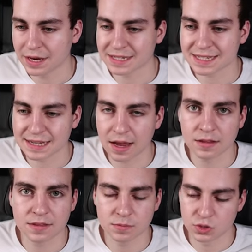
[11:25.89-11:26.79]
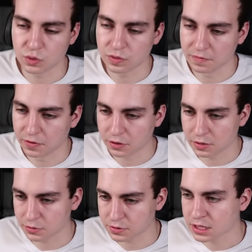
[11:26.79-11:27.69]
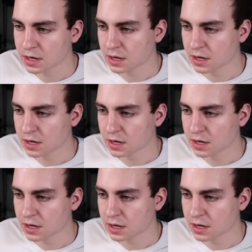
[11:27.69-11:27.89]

and assign them to the variables.